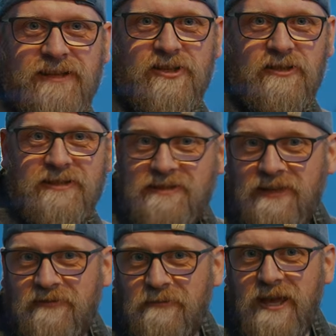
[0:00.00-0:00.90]
So this is
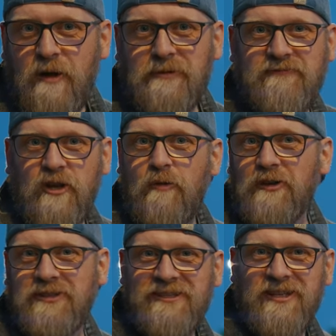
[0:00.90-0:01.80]
it from me. I hope this video
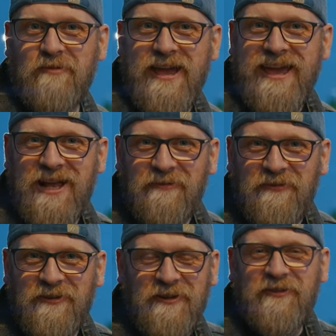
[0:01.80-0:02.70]
was in some way
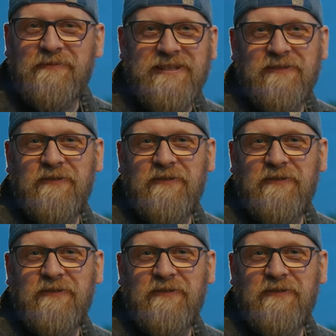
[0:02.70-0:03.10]
helpful or informative.